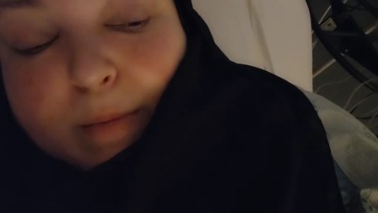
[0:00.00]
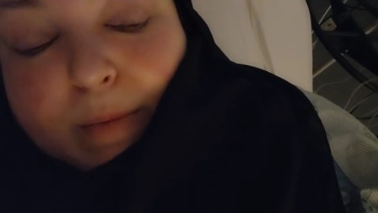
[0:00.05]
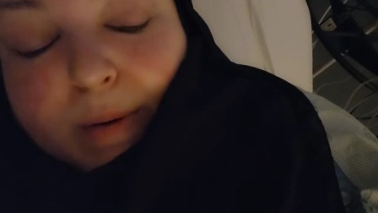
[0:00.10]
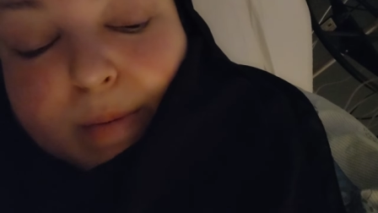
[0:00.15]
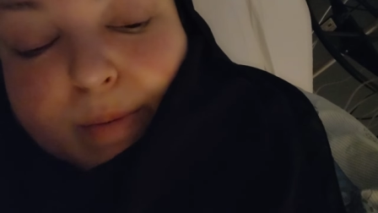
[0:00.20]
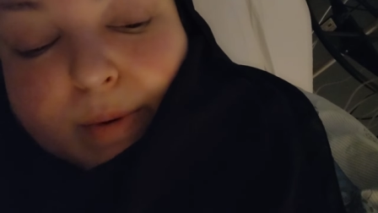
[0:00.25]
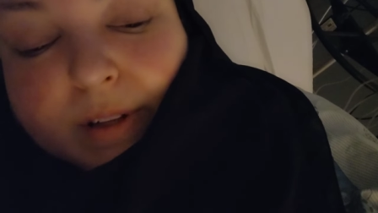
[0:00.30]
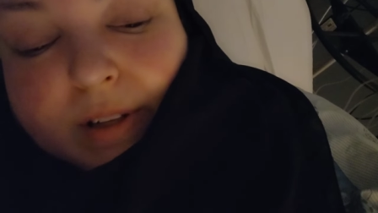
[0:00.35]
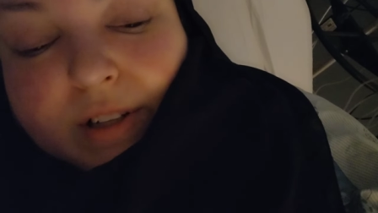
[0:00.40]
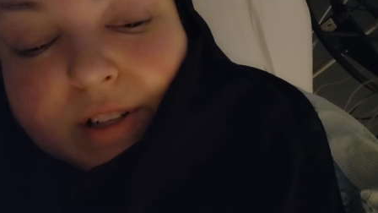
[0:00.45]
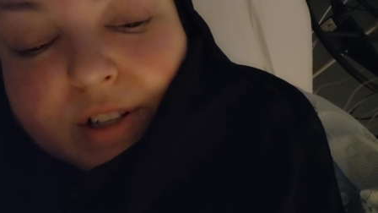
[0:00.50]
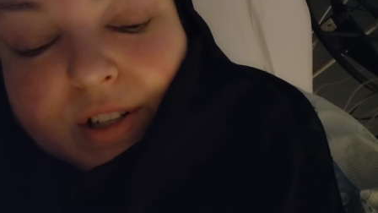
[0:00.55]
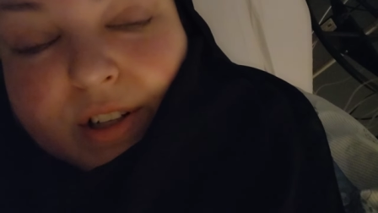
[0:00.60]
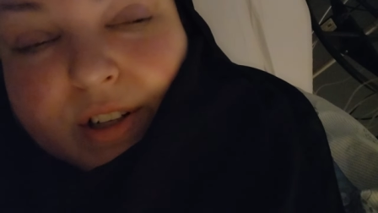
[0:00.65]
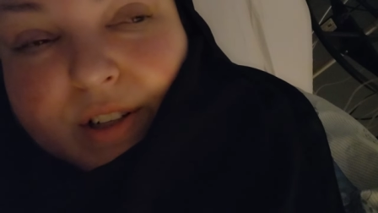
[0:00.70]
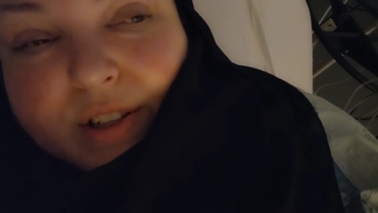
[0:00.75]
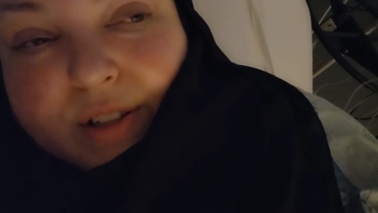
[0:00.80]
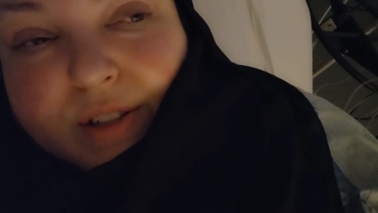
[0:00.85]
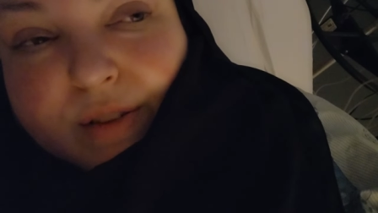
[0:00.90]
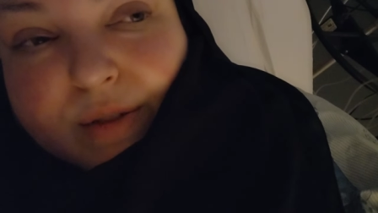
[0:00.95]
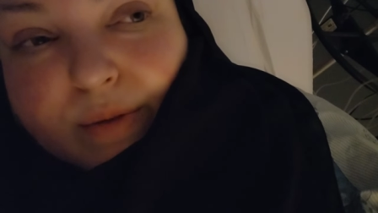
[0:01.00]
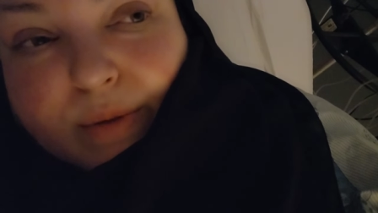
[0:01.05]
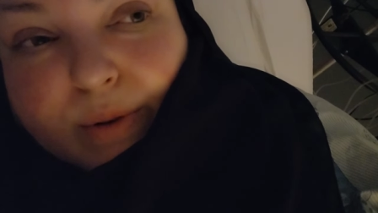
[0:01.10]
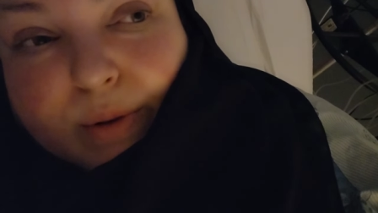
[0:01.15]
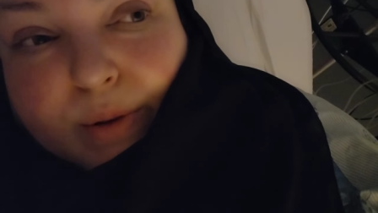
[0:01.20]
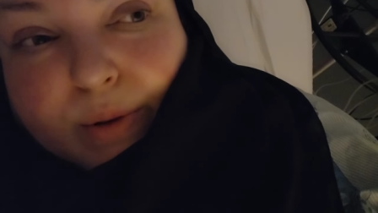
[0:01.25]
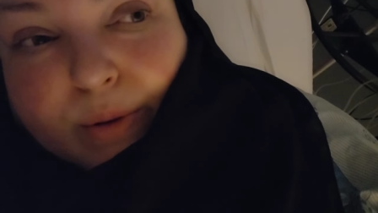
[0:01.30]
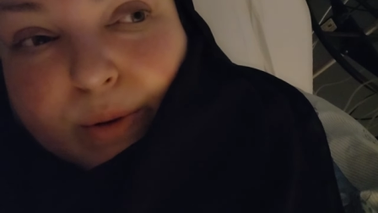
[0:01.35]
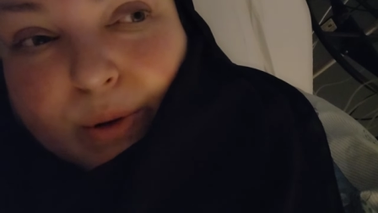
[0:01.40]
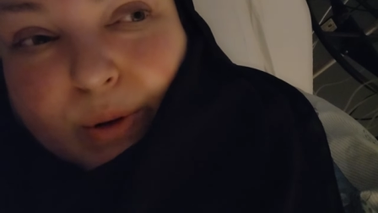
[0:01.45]
my blood sugar's
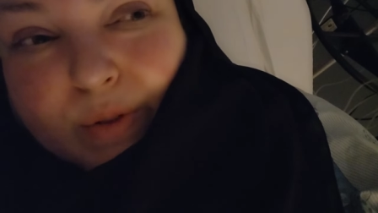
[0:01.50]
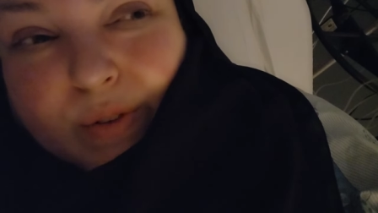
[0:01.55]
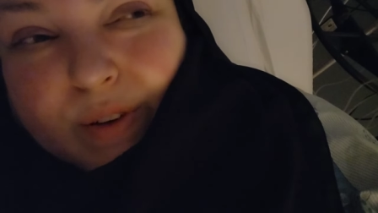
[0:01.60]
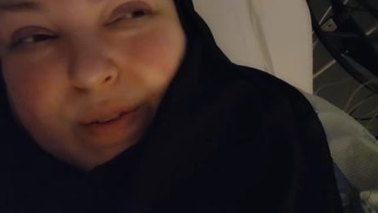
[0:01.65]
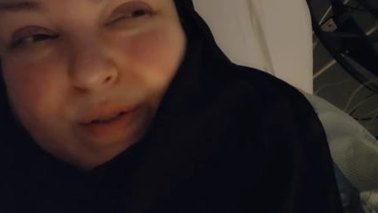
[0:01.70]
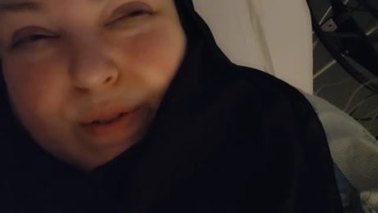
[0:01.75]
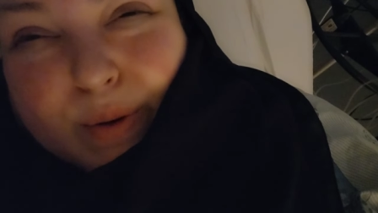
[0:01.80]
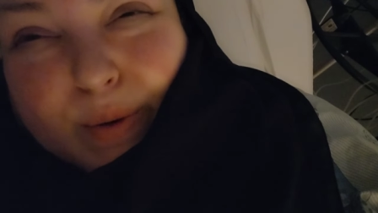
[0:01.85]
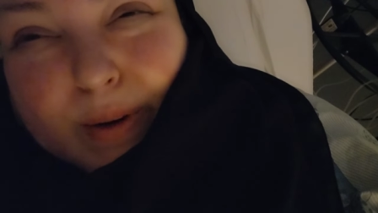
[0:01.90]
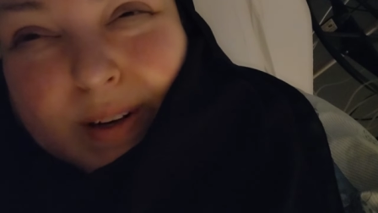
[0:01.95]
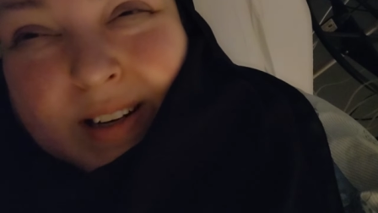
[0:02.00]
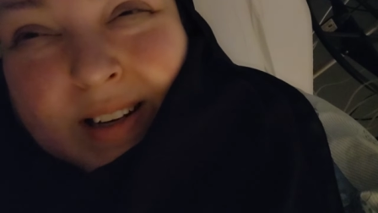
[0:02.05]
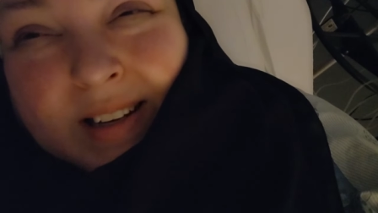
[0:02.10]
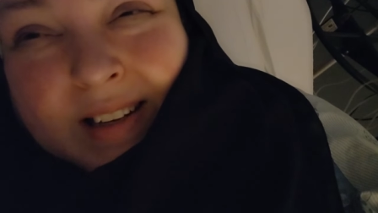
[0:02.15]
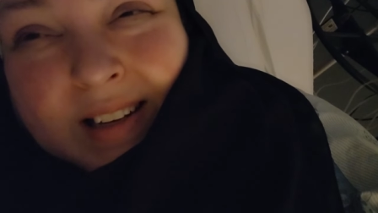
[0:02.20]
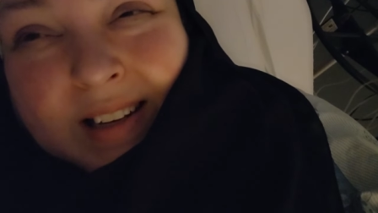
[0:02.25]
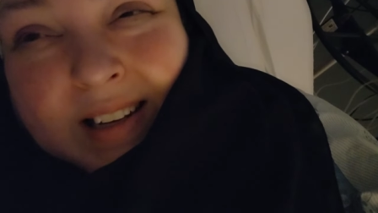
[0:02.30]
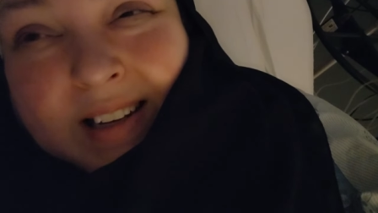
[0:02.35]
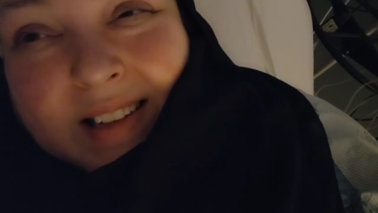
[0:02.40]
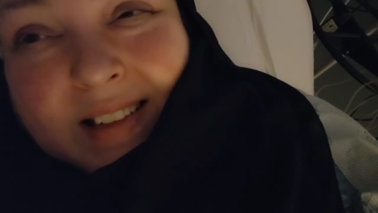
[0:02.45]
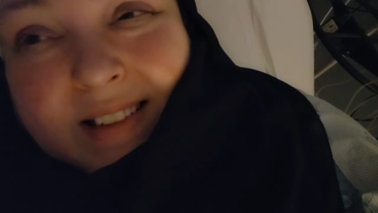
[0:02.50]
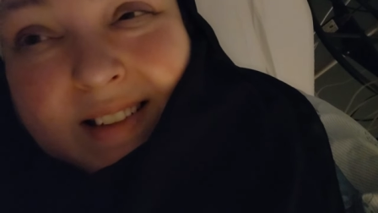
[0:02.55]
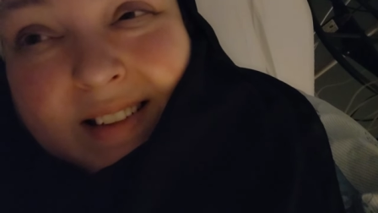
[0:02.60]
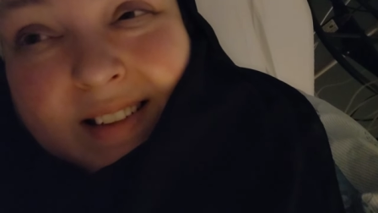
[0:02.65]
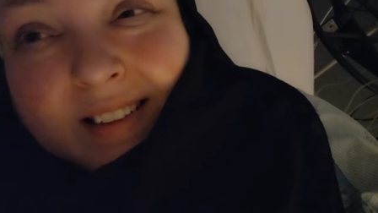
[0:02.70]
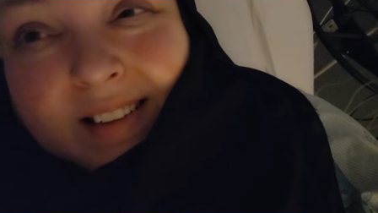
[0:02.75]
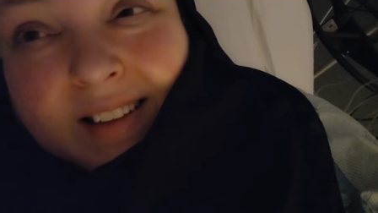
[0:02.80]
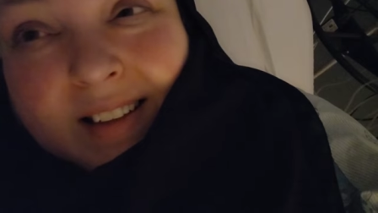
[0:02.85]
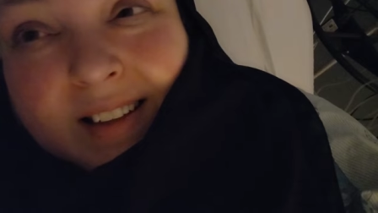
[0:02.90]
through the roof even though I didn't eat.